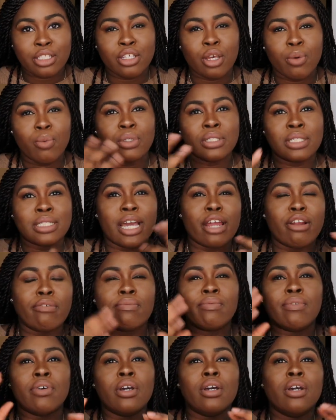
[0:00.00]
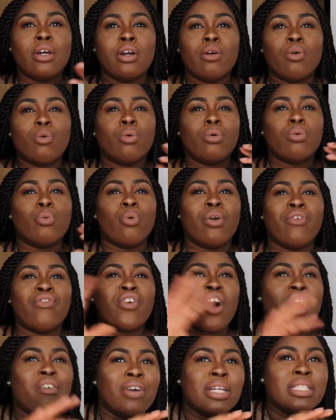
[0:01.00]
So it was kind of, we've
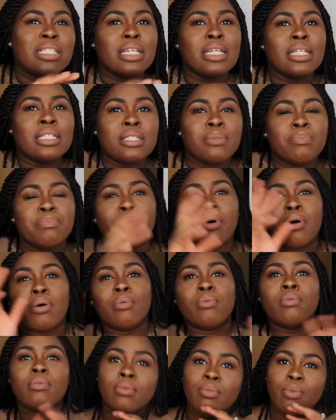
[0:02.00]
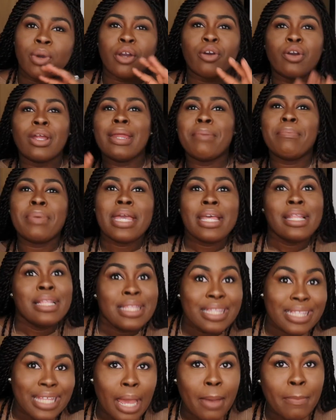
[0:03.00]
covered it, but we're going to be
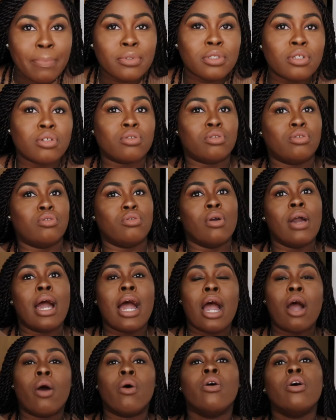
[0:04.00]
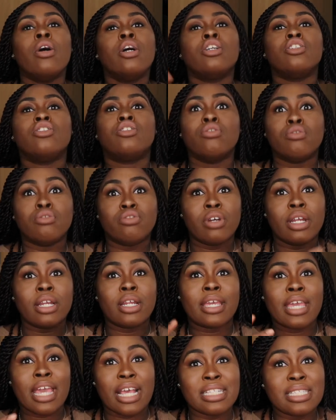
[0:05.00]
in depth to how
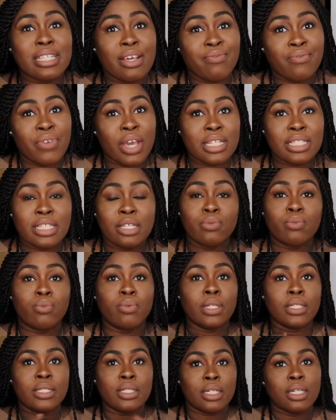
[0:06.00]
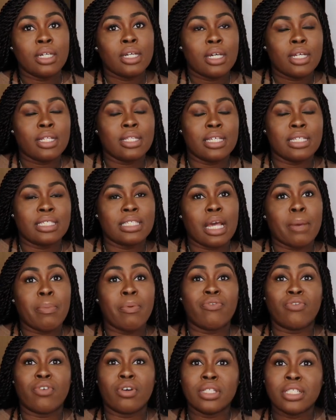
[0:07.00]
children get affected with this type
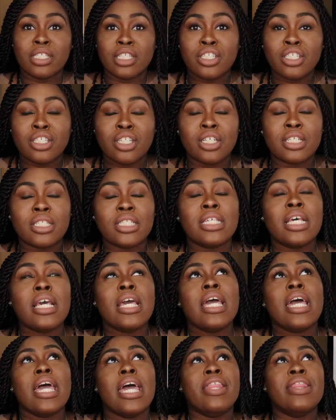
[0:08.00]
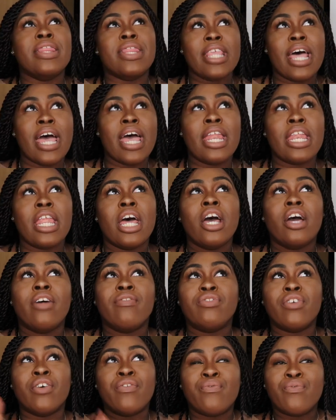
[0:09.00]
of conditions. And then
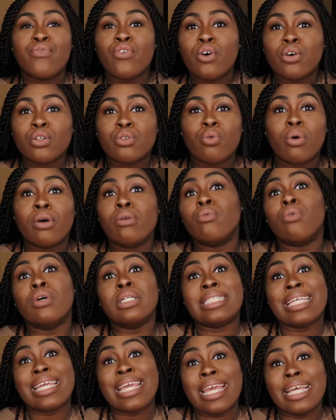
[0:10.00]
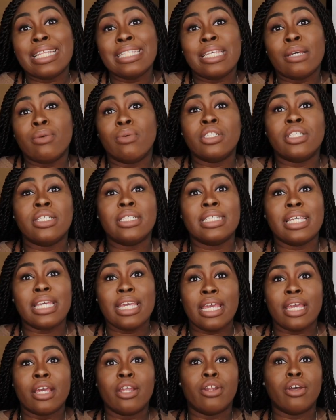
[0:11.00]
the fourth one was ENT, which is
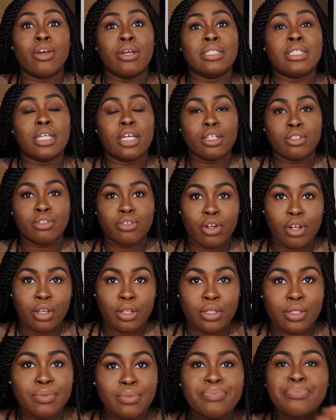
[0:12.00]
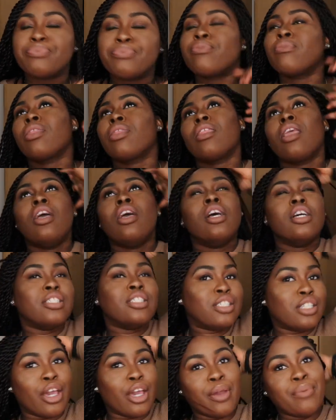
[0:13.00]
ear, nose and throat.
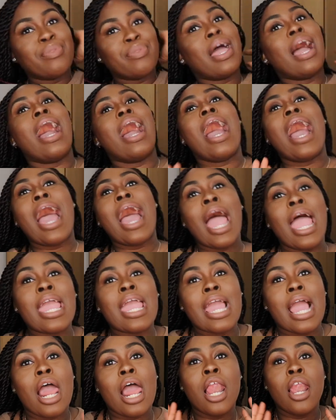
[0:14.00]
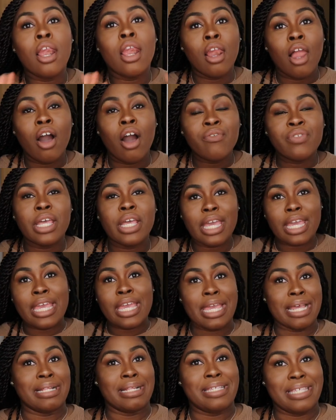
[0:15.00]
So I loved
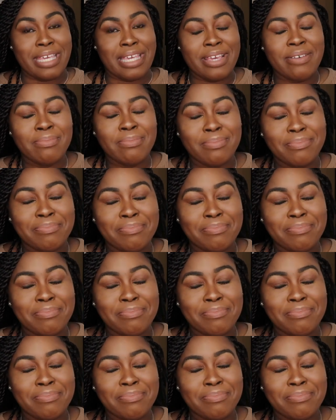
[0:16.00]
ENT.